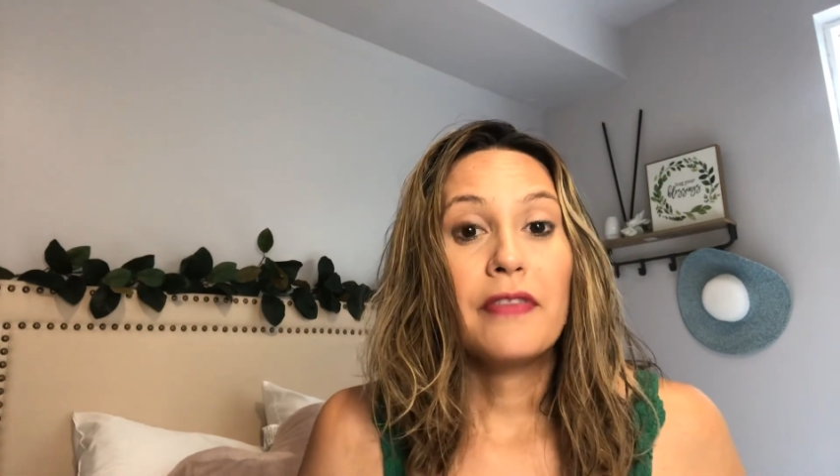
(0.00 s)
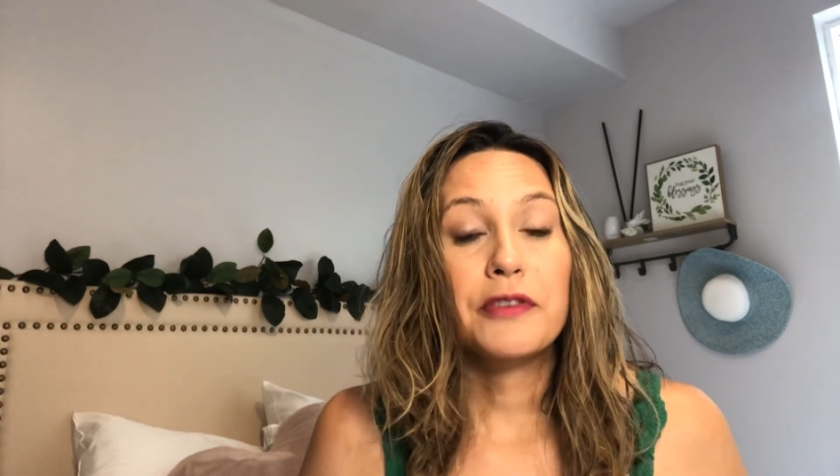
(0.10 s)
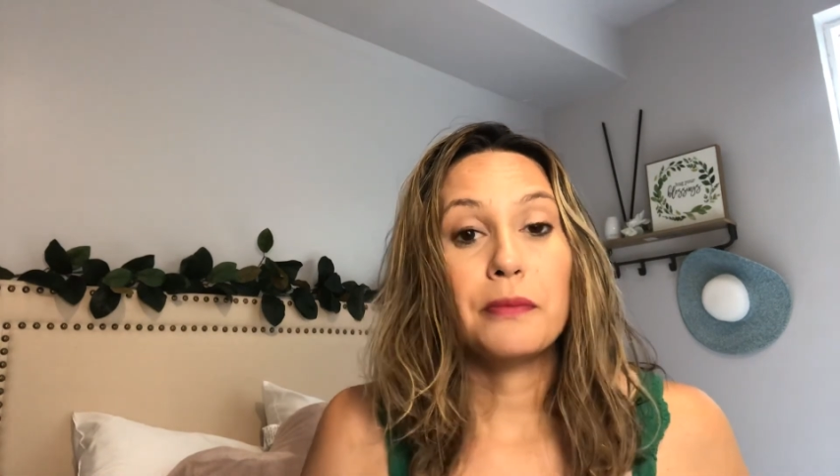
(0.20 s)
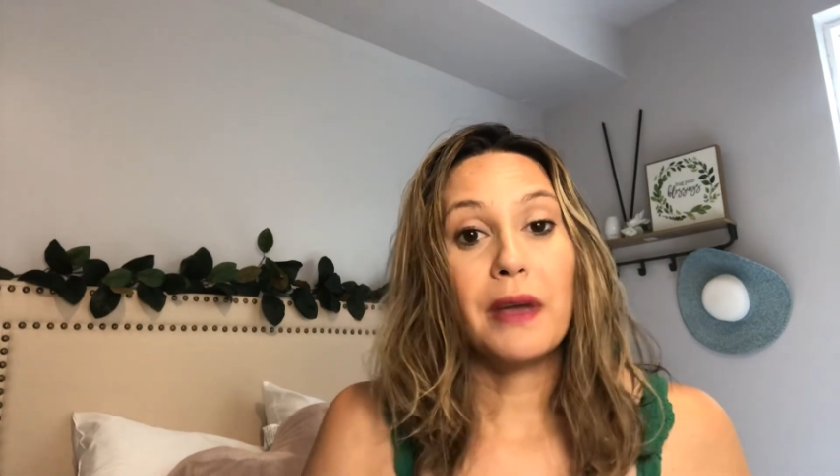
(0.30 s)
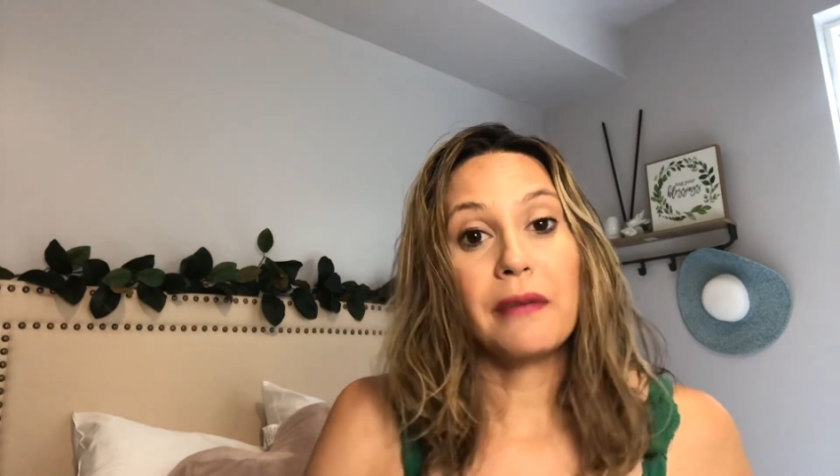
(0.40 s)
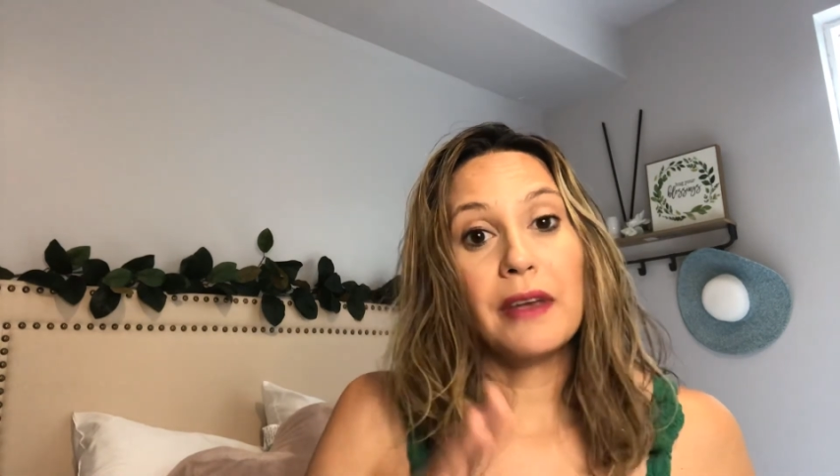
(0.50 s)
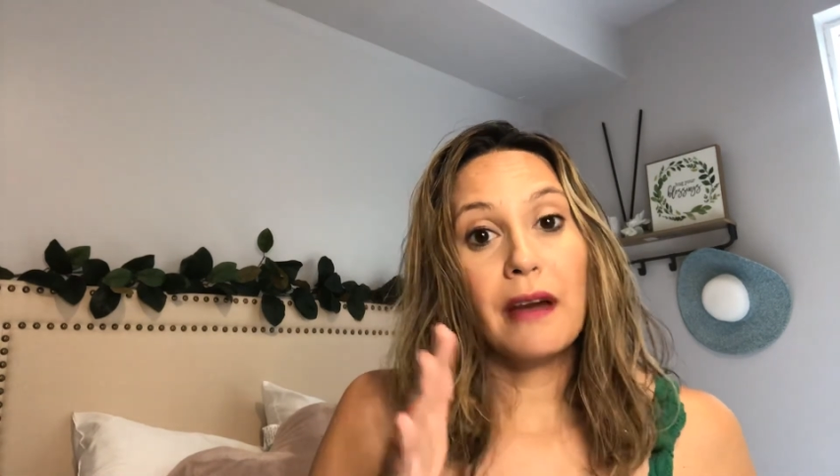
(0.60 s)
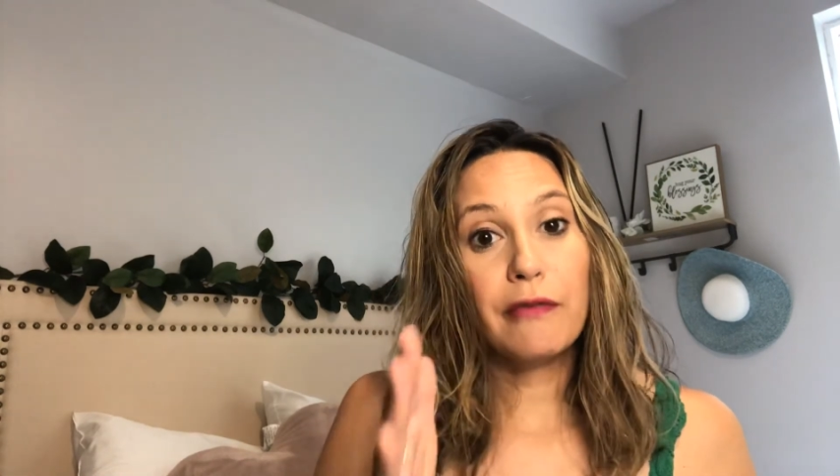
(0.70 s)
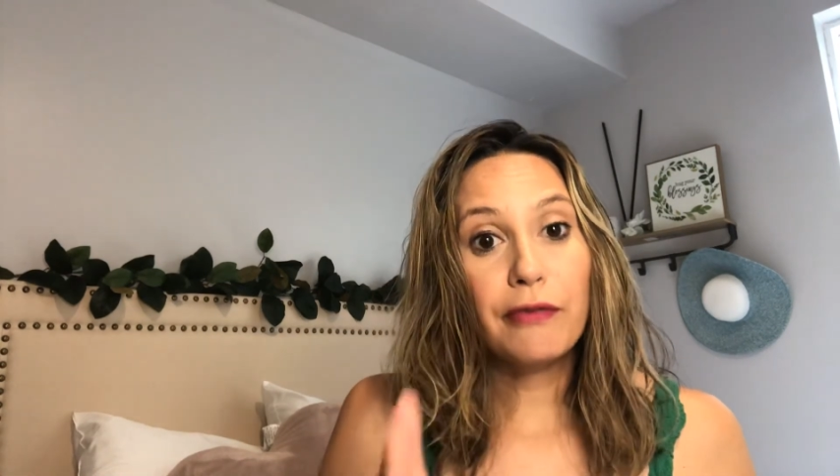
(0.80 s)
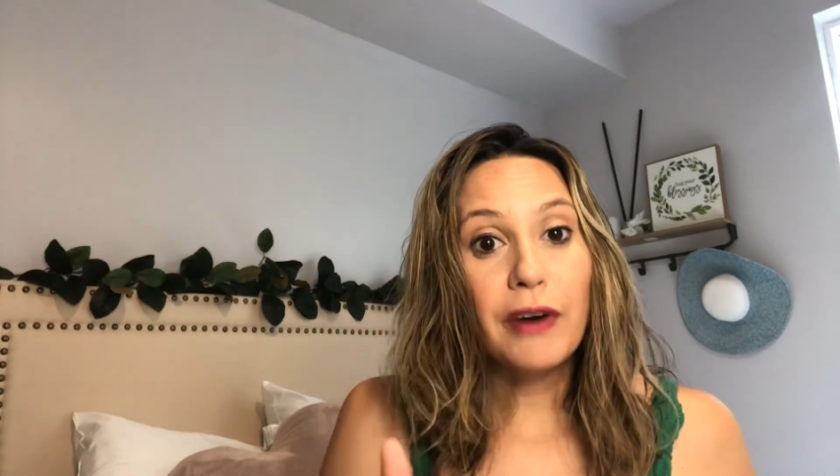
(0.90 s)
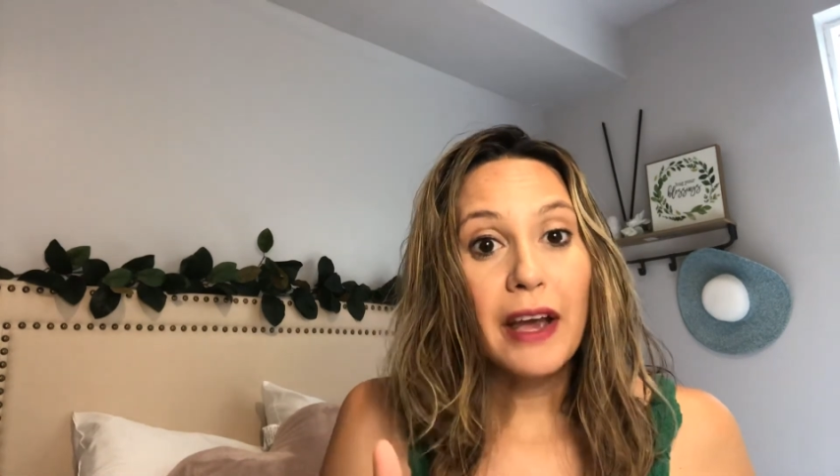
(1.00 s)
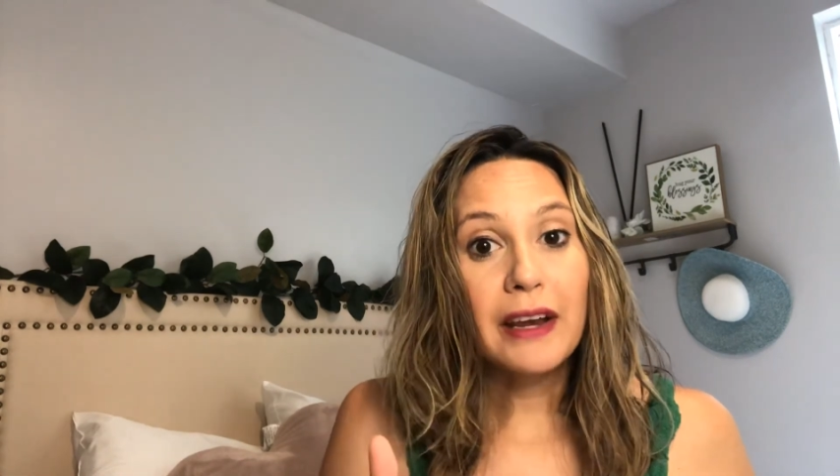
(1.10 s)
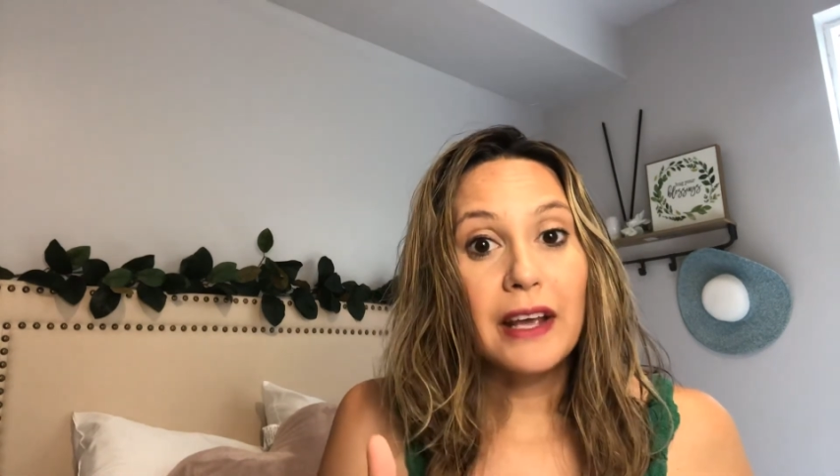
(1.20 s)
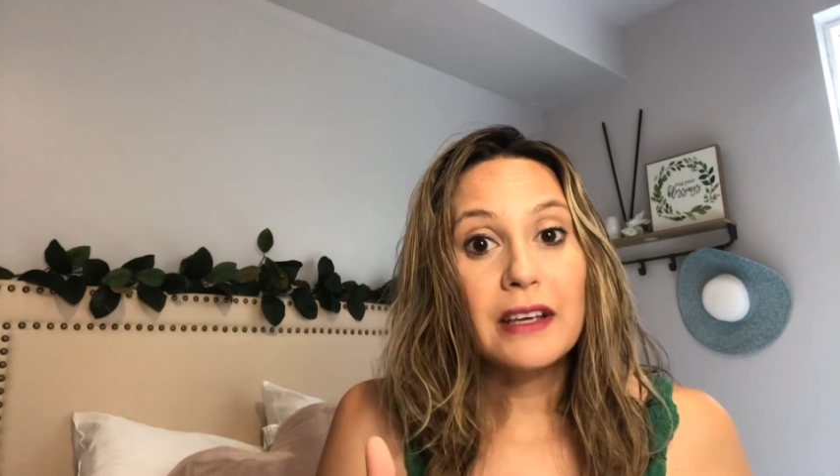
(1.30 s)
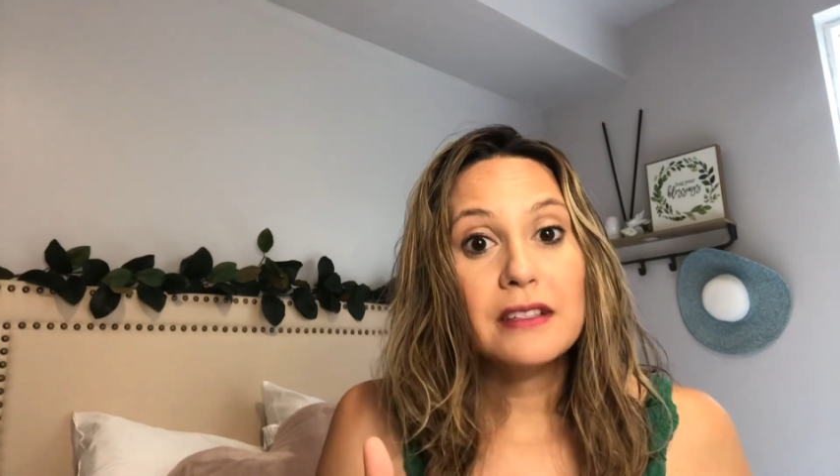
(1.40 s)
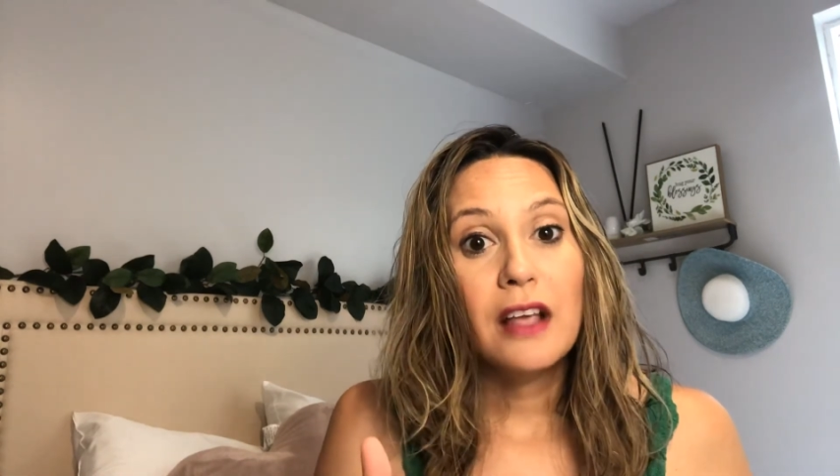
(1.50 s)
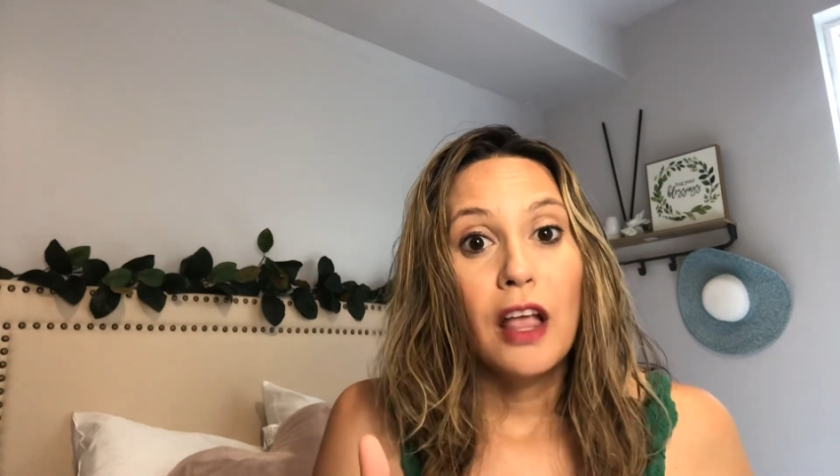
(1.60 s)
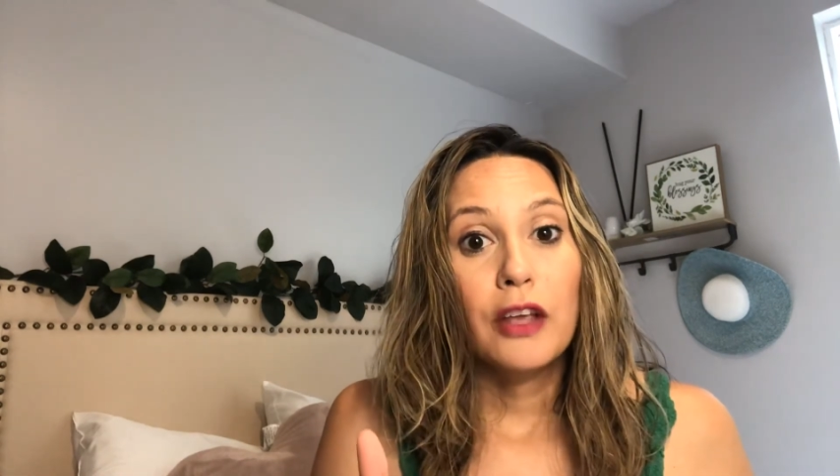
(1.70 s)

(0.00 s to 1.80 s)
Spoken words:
so maybe on Fridays,